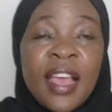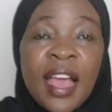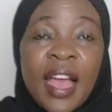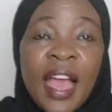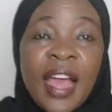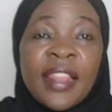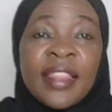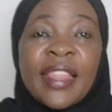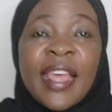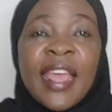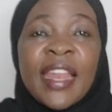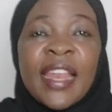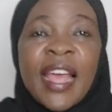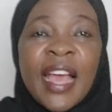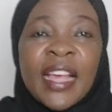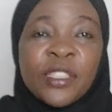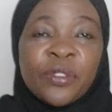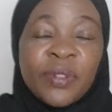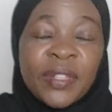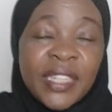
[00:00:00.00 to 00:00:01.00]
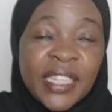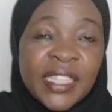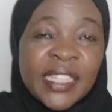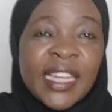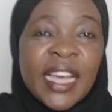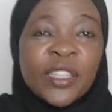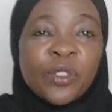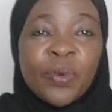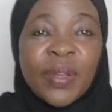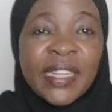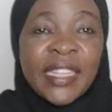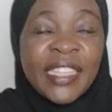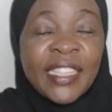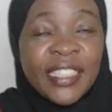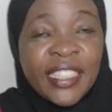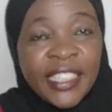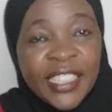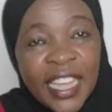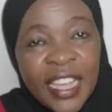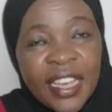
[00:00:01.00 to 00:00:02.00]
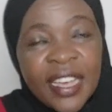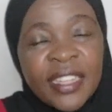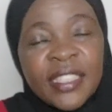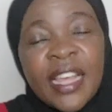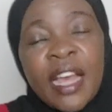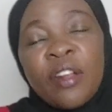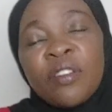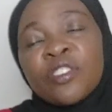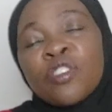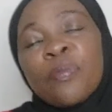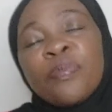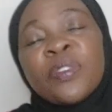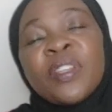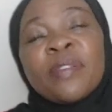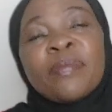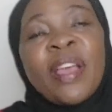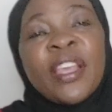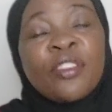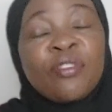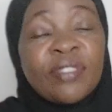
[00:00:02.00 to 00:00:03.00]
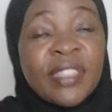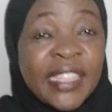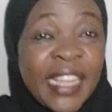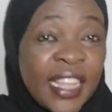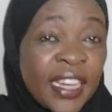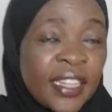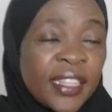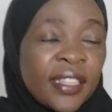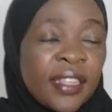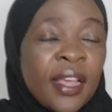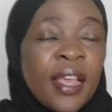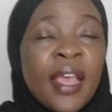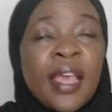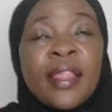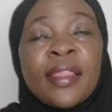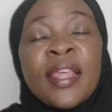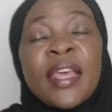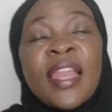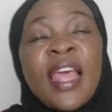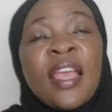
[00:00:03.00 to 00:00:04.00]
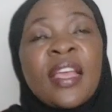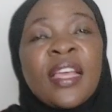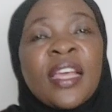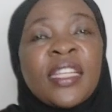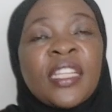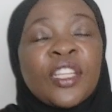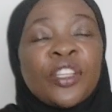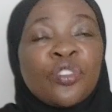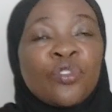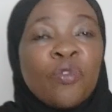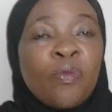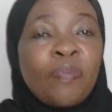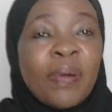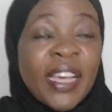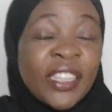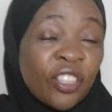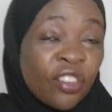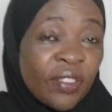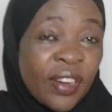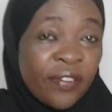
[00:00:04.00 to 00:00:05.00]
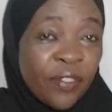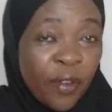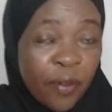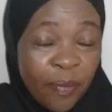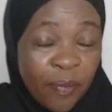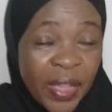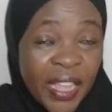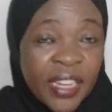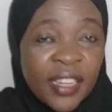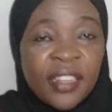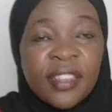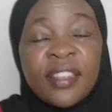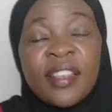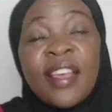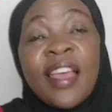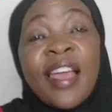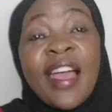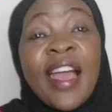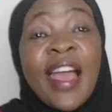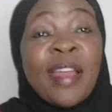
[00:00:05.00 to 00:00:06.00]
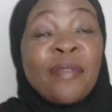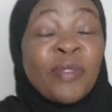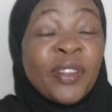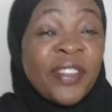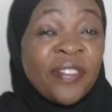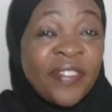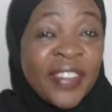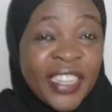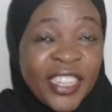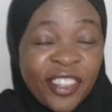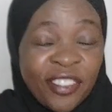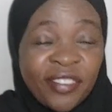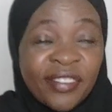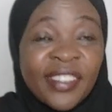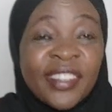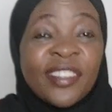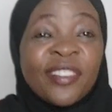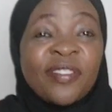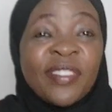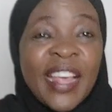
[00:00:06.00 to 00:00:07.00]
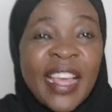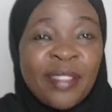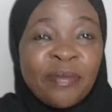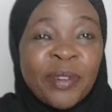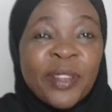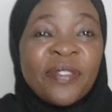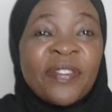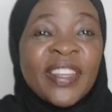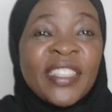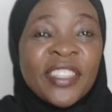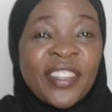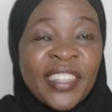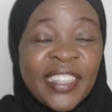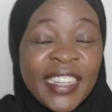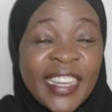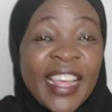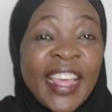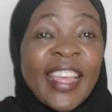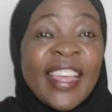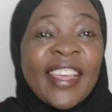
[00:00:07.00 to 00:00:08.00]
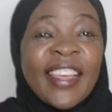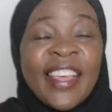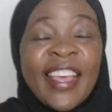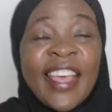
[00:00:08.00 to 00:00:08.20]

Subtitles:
And then as we discuss what he shares, I also put in my 2 cents. Then I get into personal development and motivation. Today's motivation day.